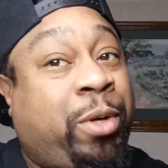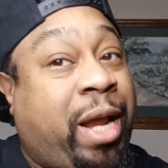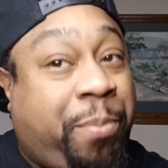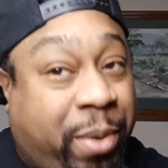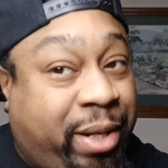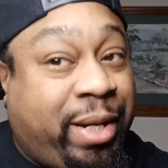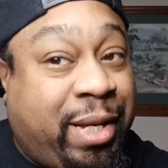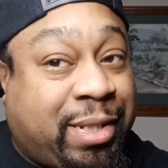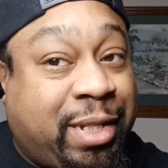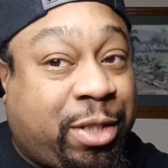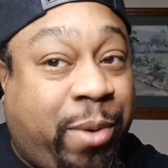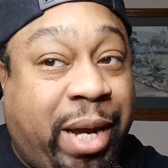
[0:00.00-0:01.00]
when they put in these
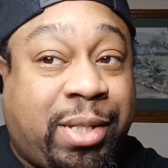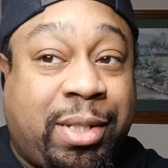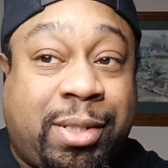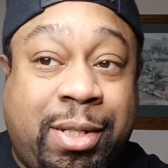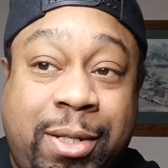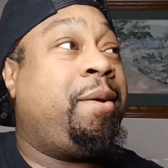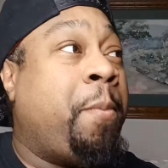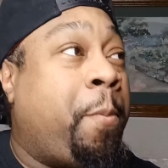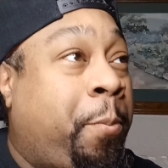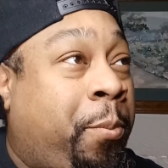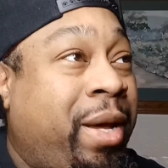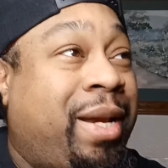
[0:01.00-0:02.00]
situations.
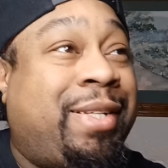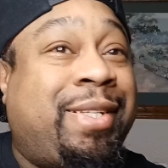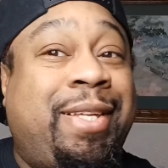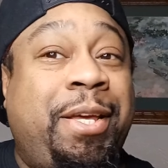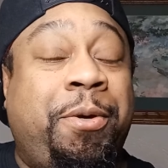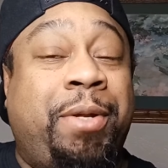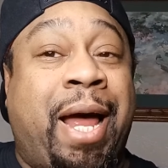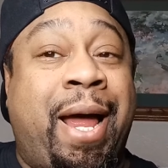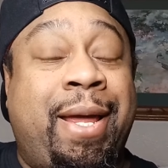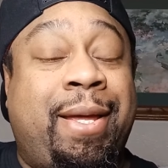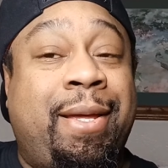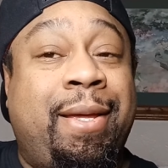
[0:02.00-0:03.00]
But it's still
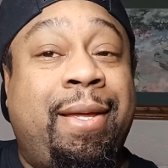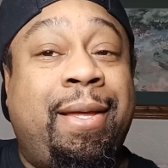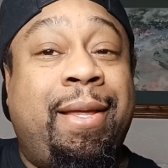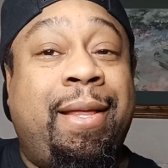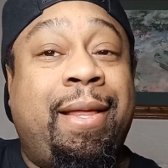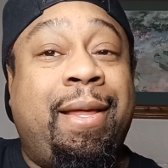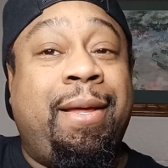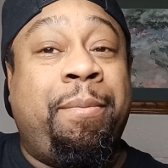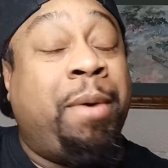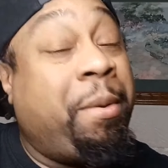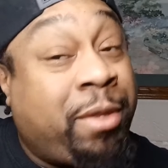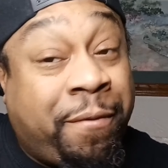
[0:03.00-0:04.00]
like,
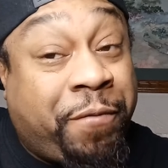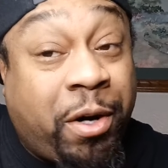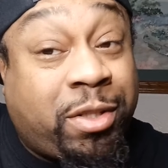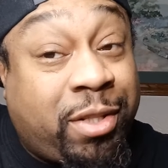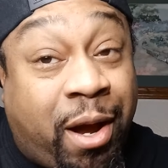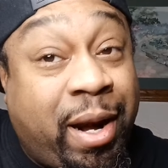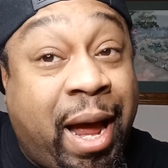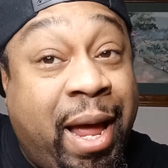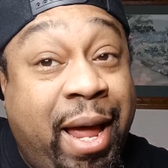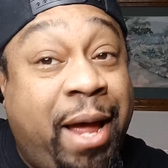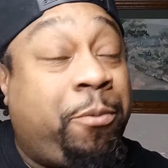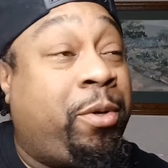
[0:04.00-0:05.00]
the first thought I
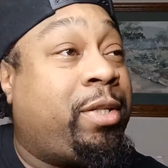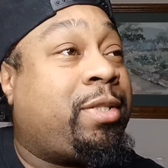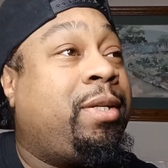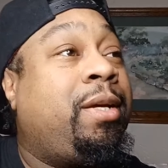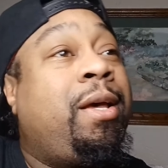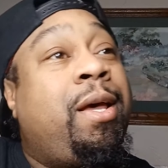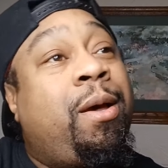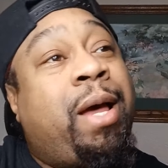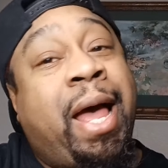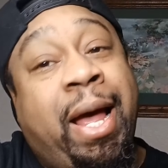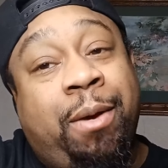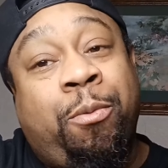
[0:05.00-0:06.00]
had was,
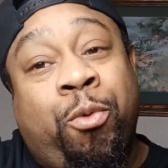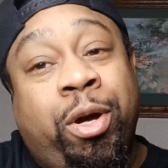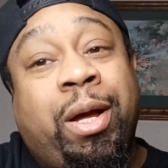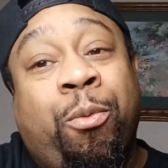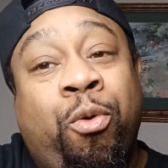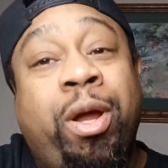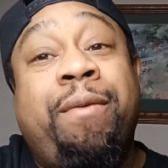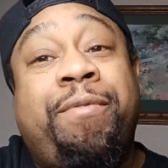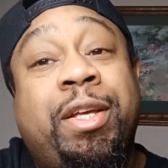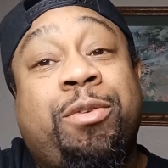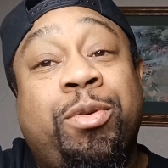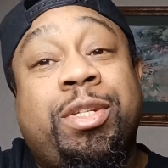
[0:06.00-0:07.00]
what if
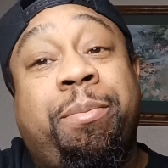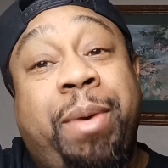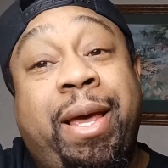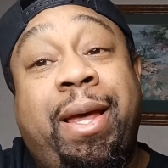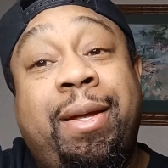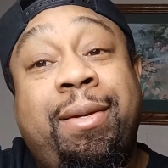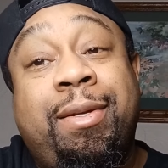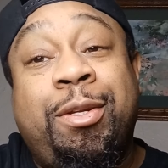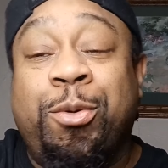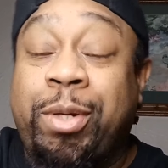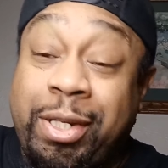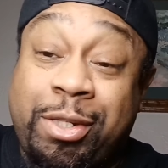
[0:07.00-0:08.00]
this was a man
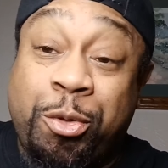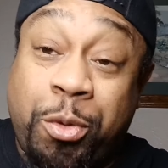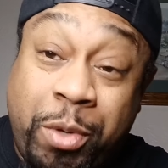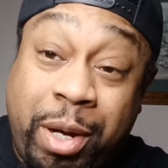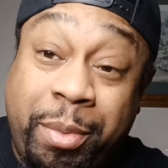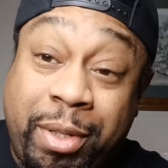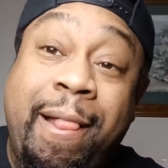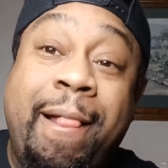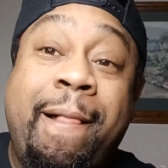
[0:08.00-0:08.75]
doing this to a woman?